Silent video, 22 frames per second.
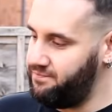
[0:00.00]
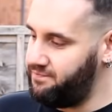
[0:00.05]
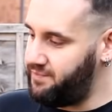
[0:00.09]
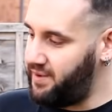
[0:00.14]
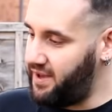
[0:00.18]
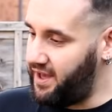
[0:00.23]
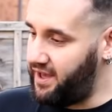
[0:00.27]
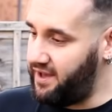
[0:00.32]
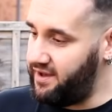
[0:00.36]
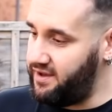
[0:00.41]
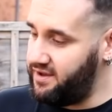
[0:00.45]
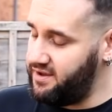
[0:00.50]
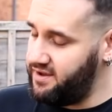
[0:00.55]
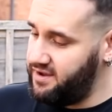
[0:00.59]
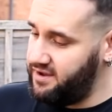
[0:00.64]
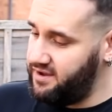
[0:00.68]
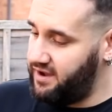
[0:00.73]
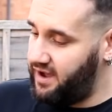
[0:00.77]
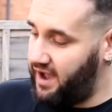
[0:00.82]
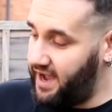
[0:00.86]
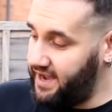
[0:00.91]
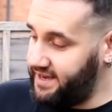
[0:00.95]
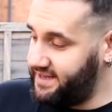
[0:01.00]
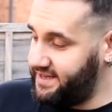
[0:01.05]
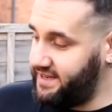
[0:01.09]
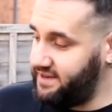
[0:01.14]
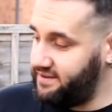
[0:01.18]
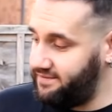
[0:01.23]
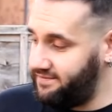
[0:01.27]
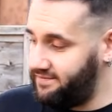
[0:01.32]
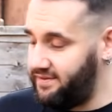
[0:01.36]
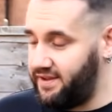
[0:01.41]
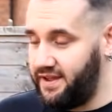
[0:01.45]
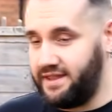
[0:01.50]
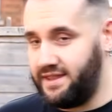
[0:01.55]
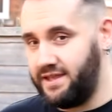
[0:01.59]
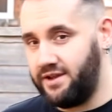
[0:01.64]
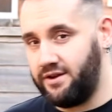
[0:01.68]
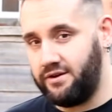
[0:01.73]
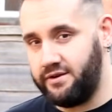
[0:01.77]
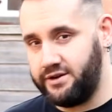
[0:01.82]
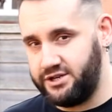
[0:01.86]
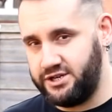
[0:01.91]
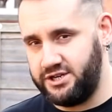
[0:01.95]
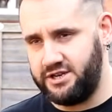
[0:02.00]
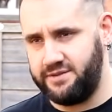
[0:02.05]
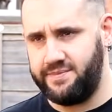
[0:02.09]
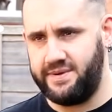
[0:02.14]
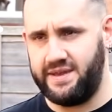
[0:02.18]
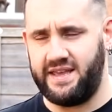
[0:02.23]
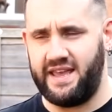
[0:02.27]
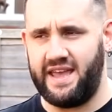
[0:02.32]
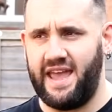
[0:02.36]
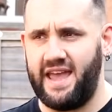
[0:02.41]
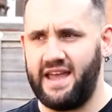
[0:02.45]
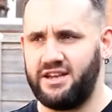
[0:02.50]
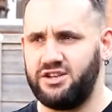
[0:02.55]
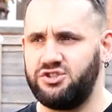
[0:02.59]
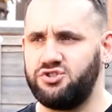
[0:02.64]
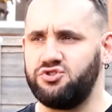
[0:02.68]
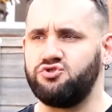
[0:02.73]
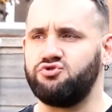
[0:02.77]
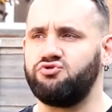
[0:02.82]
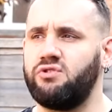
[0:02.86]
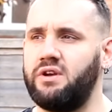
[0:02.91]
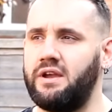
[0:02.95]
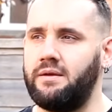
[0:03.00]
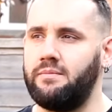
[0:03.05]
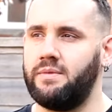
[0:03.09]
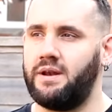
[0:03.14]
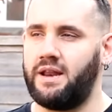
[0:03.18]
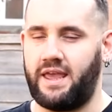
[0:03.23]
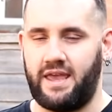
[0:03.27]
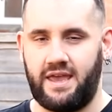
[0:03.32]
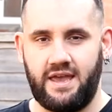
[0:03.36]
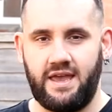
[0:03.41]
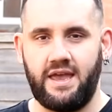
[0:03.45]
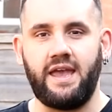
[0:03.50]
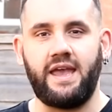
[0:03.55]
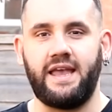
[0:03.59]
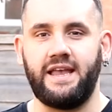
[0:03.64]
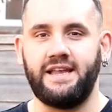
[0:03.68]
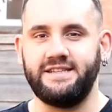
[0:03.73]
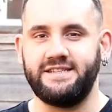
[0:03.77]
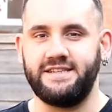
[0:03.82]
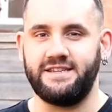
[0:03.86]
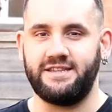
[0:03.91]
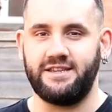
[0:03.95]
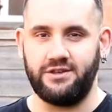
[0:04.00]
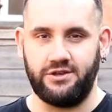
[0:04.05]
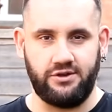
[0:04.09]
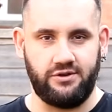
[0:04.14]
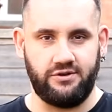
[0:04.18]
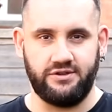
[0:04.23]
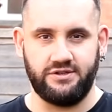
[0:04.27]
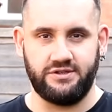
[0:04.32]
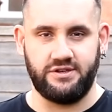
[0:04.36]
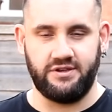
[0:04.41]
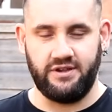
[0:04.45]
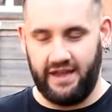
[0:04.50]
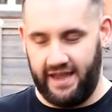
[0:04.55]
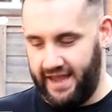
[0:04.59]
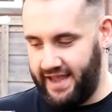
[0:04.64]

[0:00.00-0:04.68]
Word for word: But I did find the Origin to be extremely easy to use.